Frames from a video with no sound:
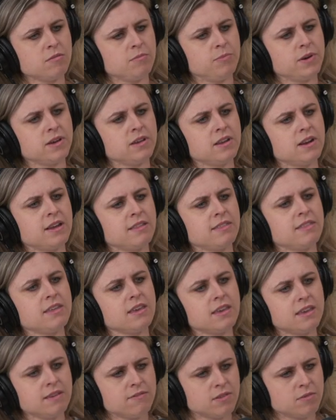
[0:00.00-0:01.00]
But I
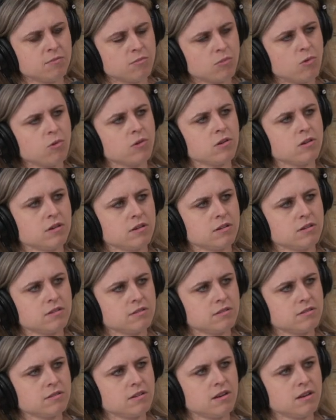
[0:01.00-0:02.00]
think even more.
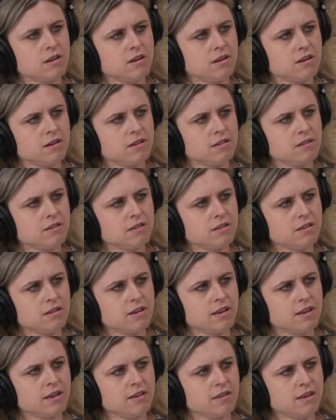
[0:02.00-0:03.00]
Uh,
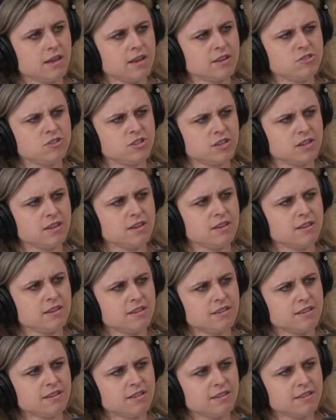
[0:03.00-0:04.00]
more edgy.
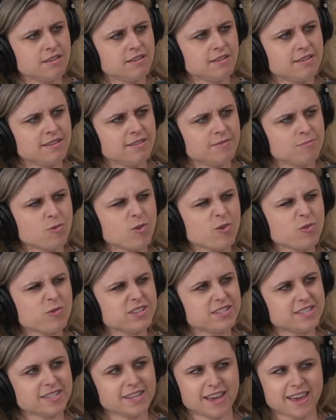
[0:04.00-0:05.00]
Edgy. More
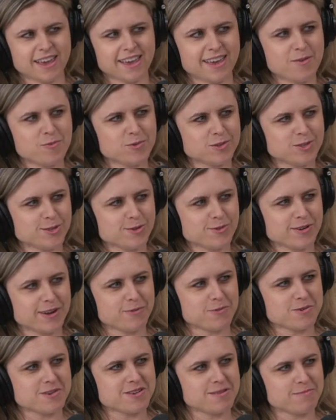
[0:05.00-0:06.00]
risque. What's the right
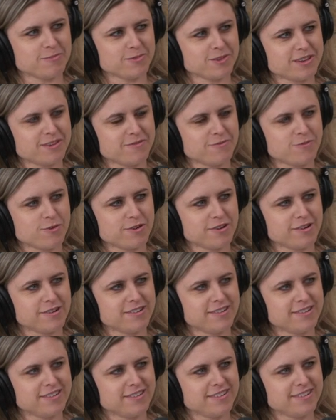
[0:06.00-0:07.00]
word I'm looking for?
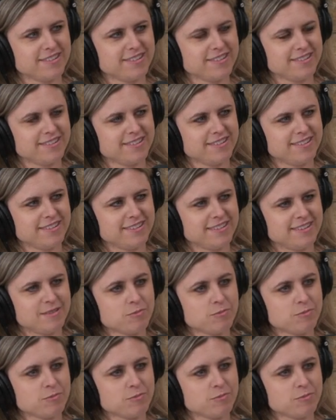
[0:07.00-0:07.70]
I don't know.